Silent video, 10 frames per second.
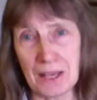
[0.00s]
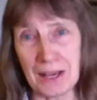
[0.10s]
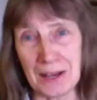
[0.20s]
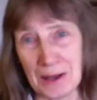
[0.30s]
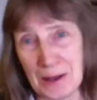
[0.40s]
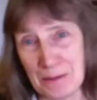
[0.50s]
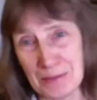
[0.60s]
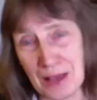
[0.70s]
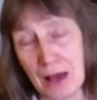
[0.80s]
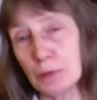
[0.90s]
um,
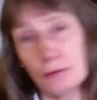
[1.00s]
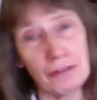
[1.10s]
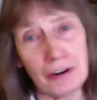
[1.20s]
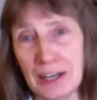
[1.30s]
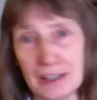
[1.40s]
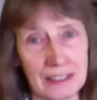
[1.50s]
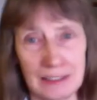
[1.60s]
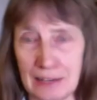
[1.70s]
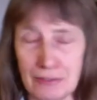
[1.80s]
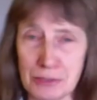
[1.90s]
and we were very lucky in
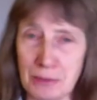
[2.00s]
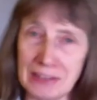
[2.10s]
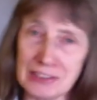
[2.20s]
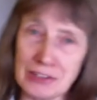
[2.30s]
that respect.